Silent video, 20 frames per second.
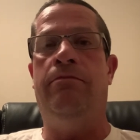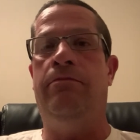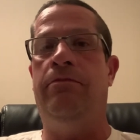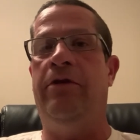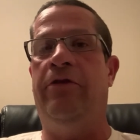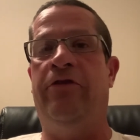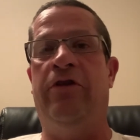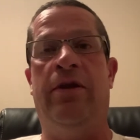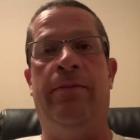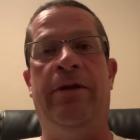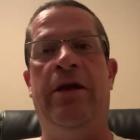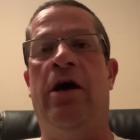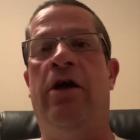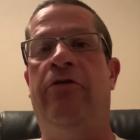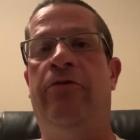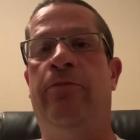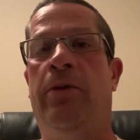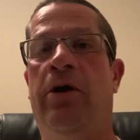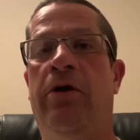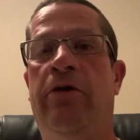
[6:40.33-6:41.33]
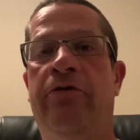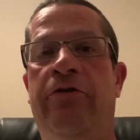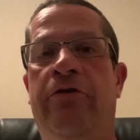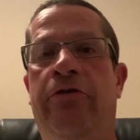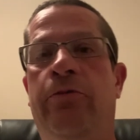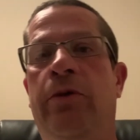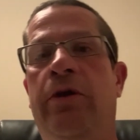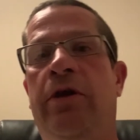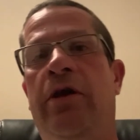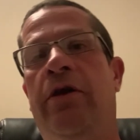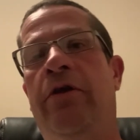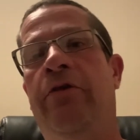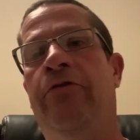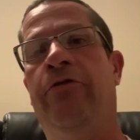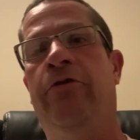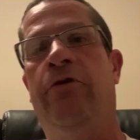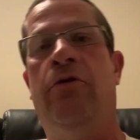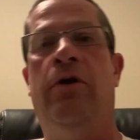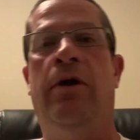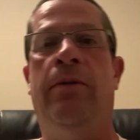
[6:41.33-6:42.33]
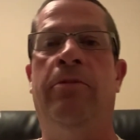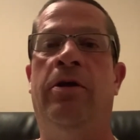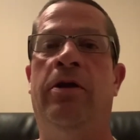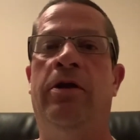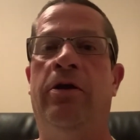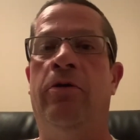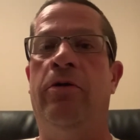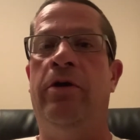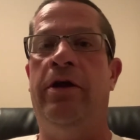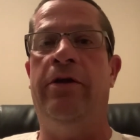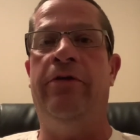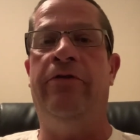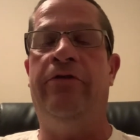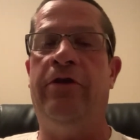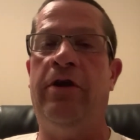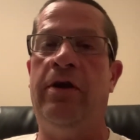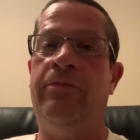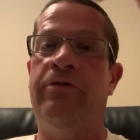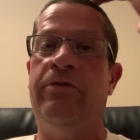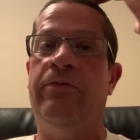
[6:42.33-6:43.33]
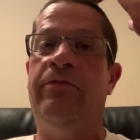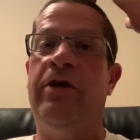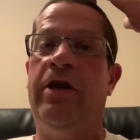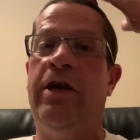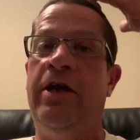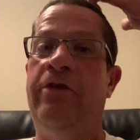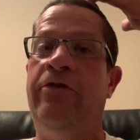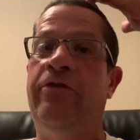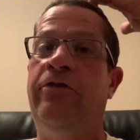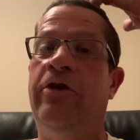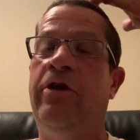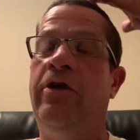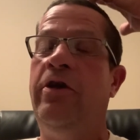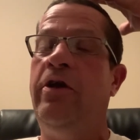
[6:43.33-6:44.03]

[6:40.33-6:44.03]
it's going to be hot as balls this weekend, so I'm going to go ahead and set up some fans,